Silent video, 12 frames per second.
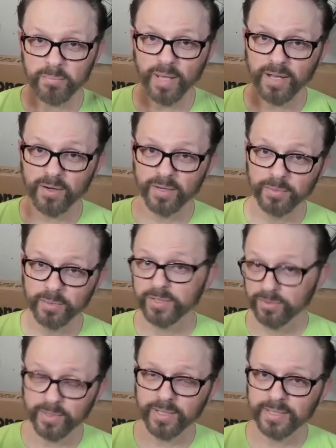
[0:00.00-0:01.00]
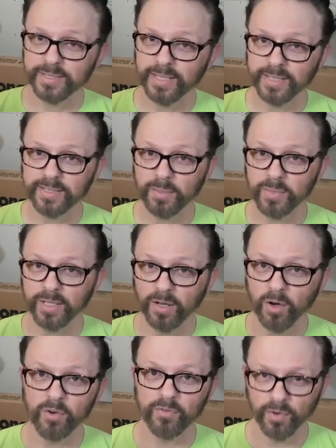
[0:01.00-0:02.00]
battery, which really says something
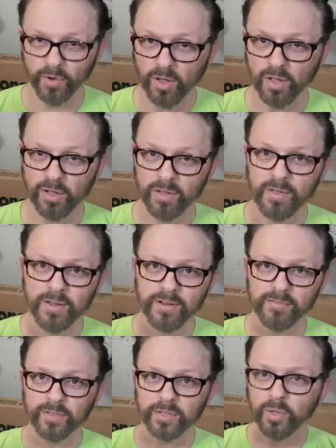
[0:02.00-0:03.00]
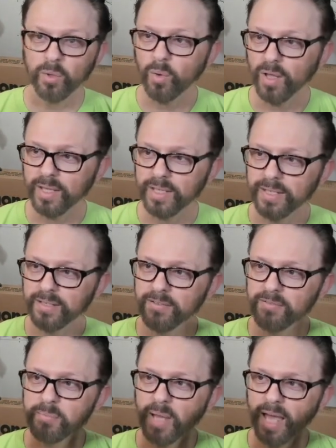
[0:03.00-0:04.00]
overall for the quality
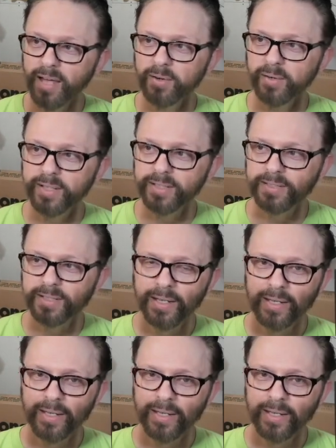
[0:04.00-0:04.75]
of batteries.